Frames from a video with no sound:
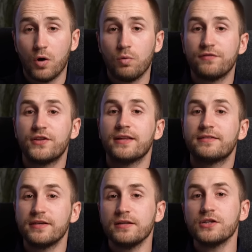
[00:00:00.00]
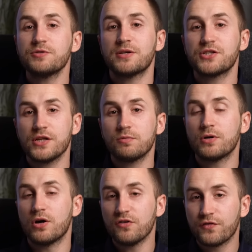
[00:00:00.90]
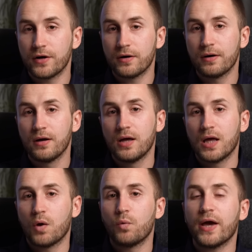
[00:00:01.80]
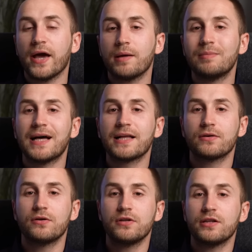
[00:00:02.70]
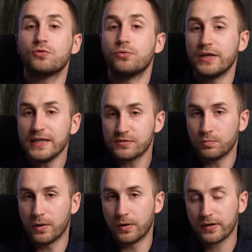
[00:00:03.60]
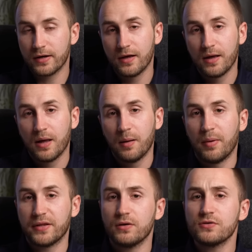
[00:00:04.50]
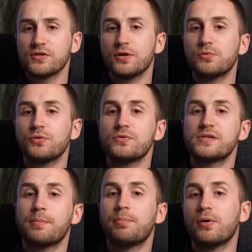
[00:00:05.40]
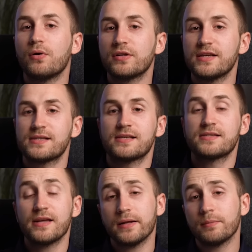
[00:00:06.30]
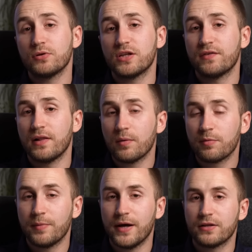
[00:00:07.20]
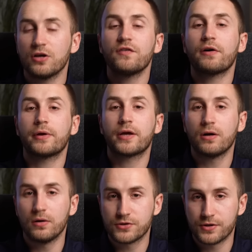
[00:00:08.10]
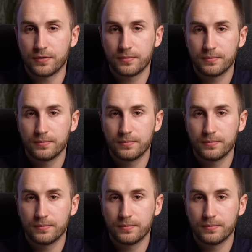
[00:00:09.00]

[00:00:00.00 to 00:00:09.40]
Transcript: With the tillage machine we offer, we aim not only to ease work, but also to support the sustainable development of agriculture.